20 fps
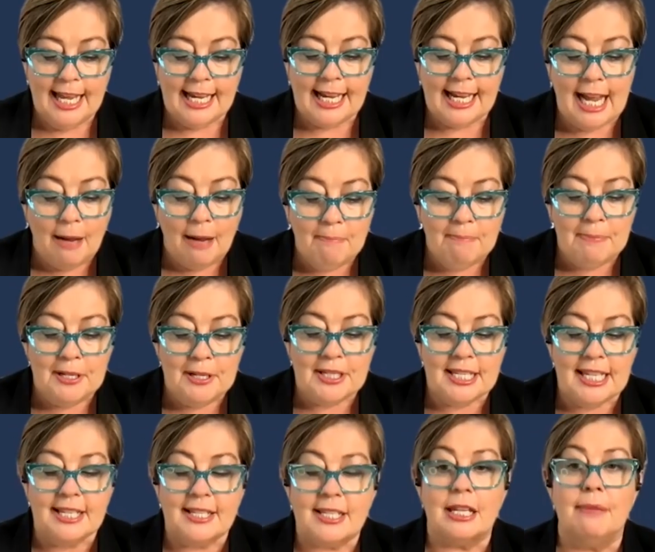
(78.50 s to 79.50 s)
Compass
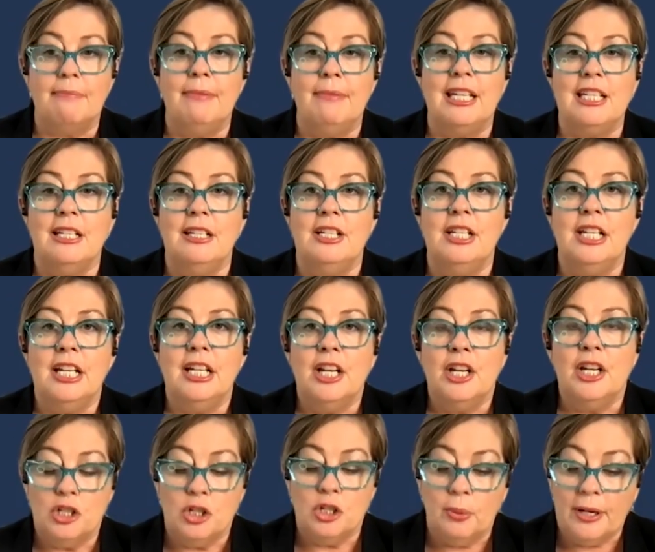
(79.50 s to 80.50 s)
is committed
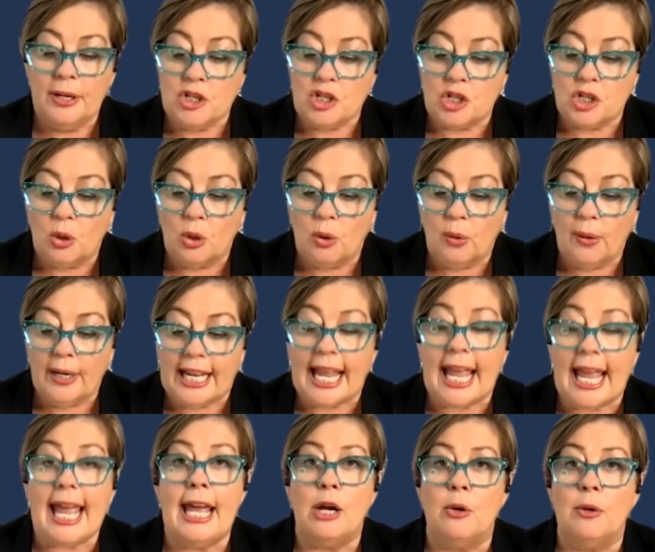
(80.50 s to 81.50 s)
to ensuring
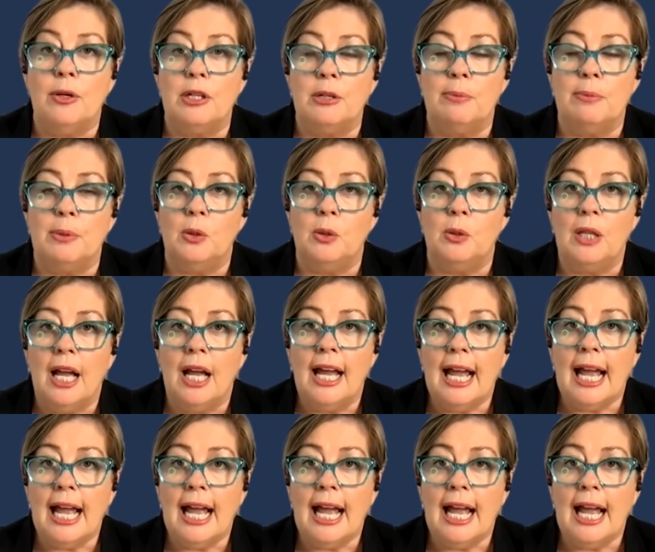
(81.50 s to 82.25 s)
equitable